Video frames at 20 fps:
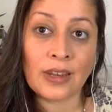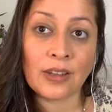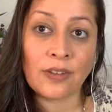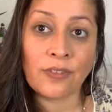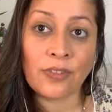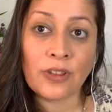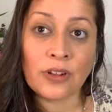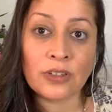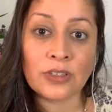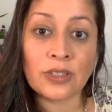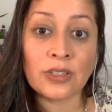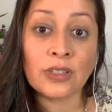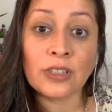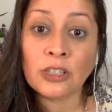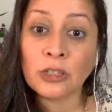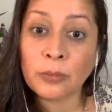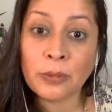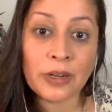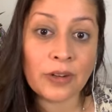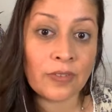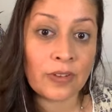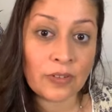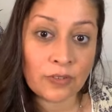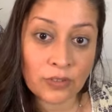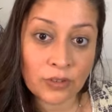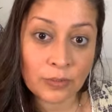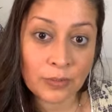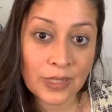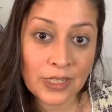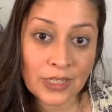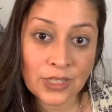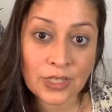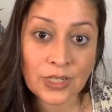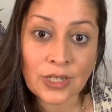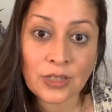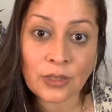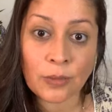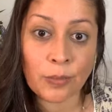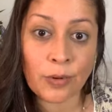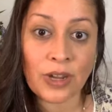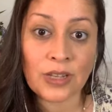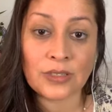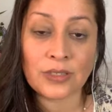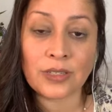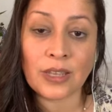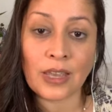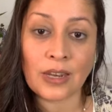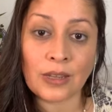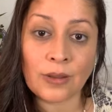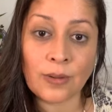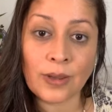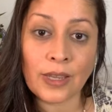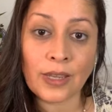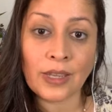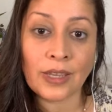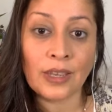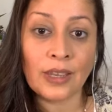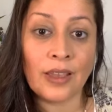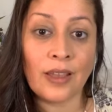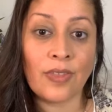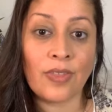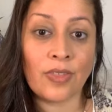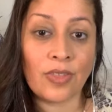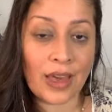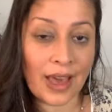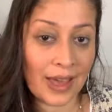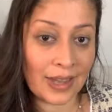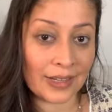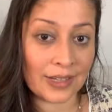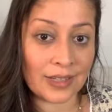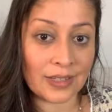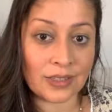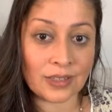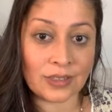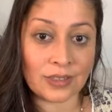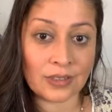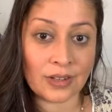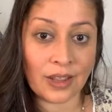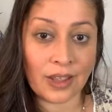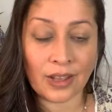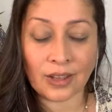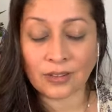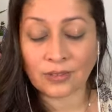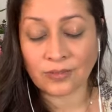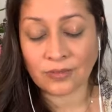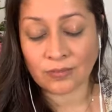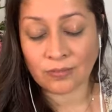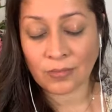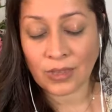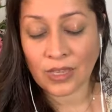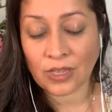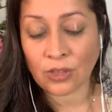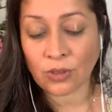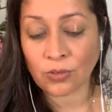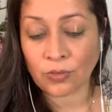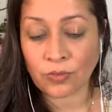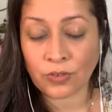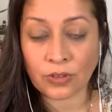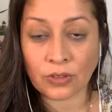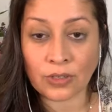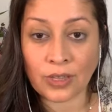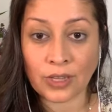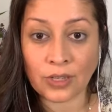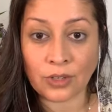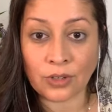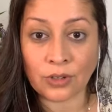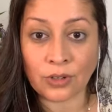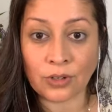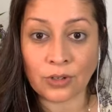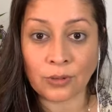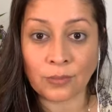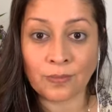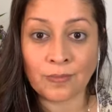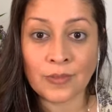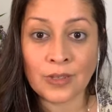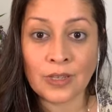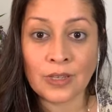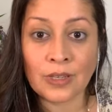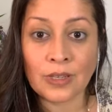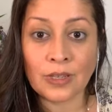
And if there's a little bit of inflammation in the breast anyway, that can make you feel like you're